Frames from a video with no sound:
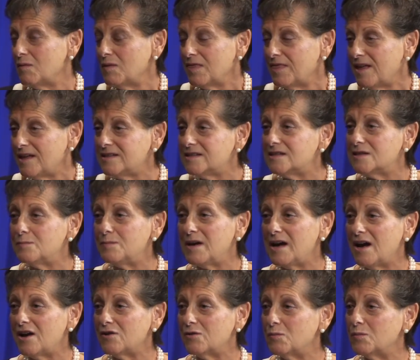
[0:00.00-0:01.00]
That's the
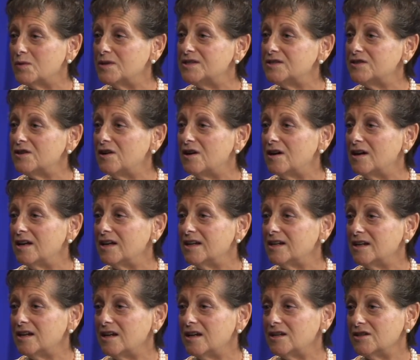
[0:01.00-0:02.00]
pattern we saw in
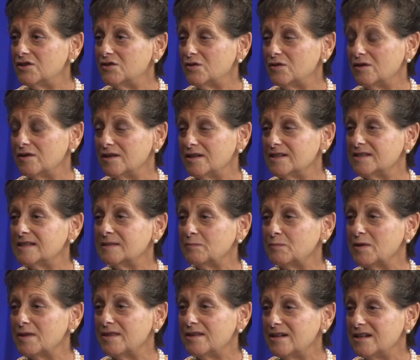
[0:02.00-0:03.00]
Honduras.
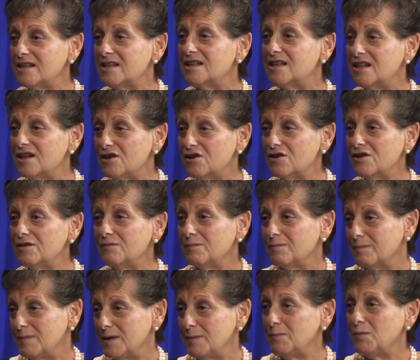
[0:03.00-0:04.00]
Within a year,
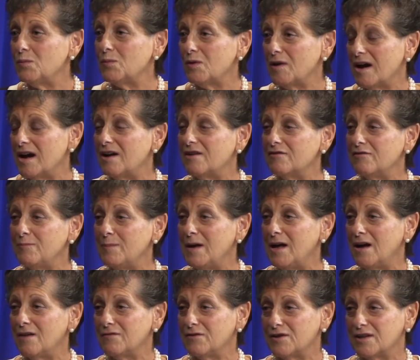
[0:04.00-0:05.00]
people were out of
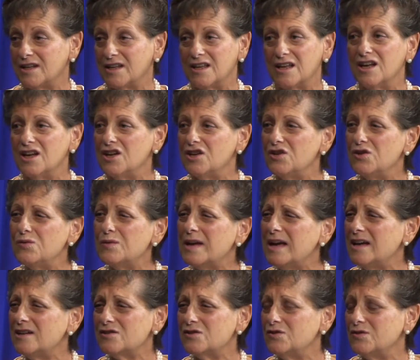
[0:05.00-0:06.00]
poverty. You
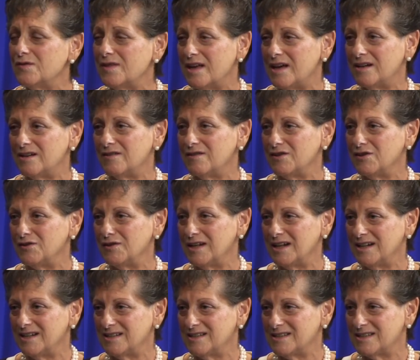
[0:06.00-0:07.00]
can't do that in the
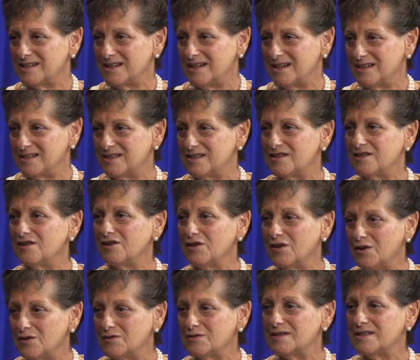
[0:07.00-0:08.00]
United States. The
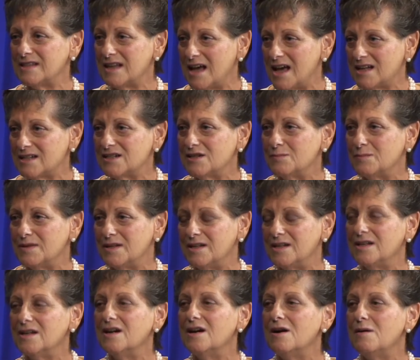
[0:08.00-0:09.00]
loans had to be
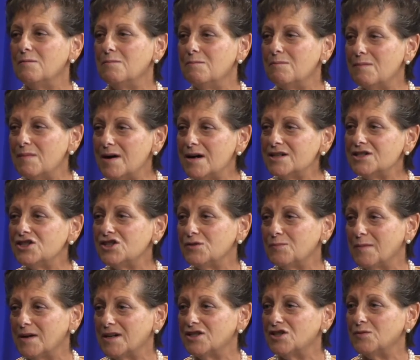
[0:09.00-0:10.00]
much,
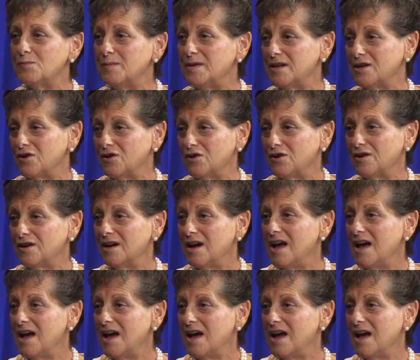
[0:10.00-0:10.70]
much bigger.